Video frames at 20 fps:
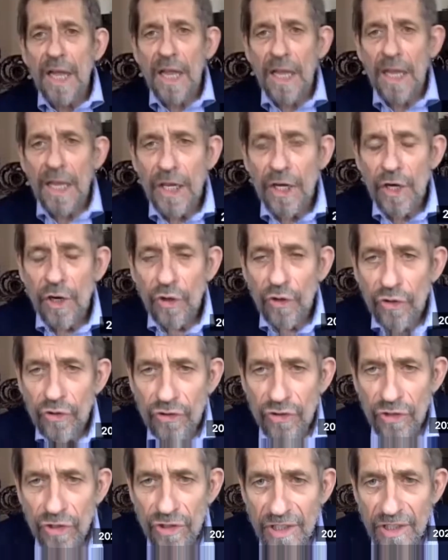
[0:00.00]
You know,
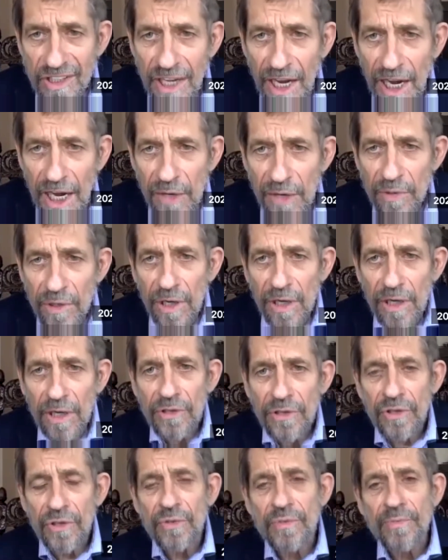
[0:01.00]
certainly I would
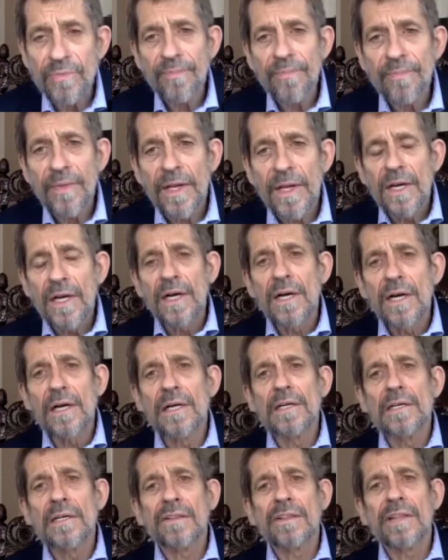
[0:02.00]
argue
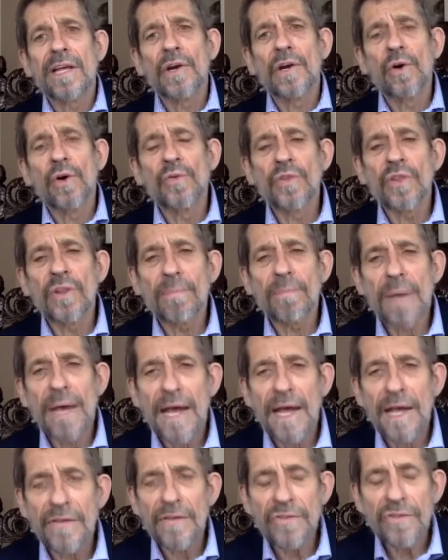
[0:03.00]
that over the
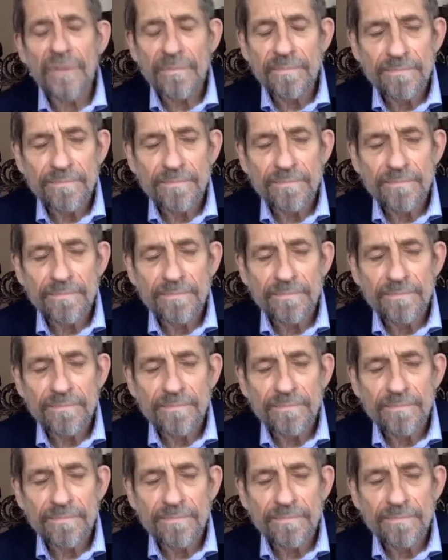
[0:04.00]
past